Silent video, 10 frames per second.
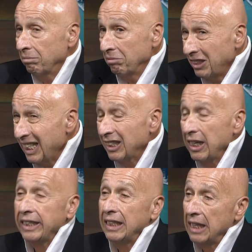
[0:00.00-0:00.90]
since
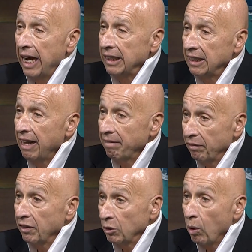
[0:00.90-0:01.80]
1997,
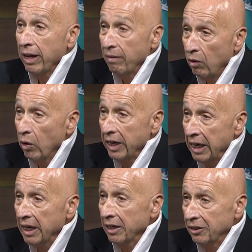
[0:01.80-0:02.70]
for 24
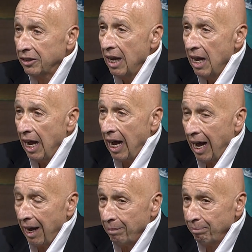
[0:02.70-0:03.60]
years,
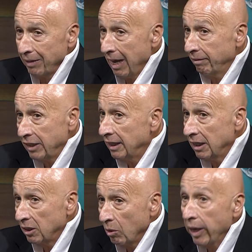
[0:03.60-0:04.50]
I've said
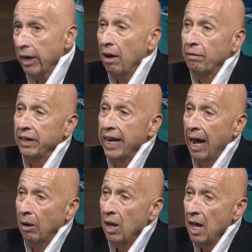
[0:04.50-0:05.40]
this quite often
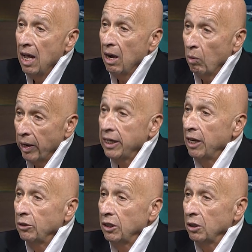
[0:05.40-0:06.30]
now, one
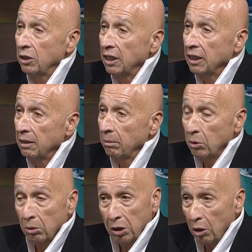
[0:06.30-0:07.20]
country, two systems
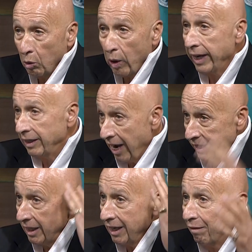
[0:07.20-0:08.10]
was a great
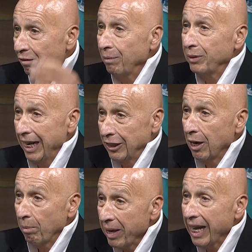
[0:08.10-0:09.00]
idea from Deng
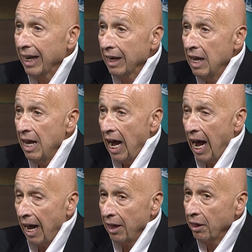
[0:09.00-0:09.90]
Xiaoping.
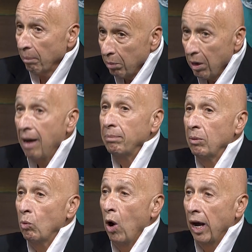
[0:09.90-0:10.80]
The
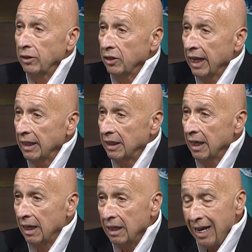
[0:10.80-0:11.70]
problem was
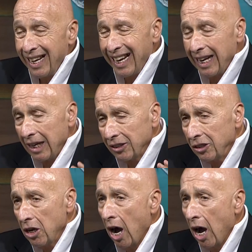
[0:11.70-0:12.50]
that it has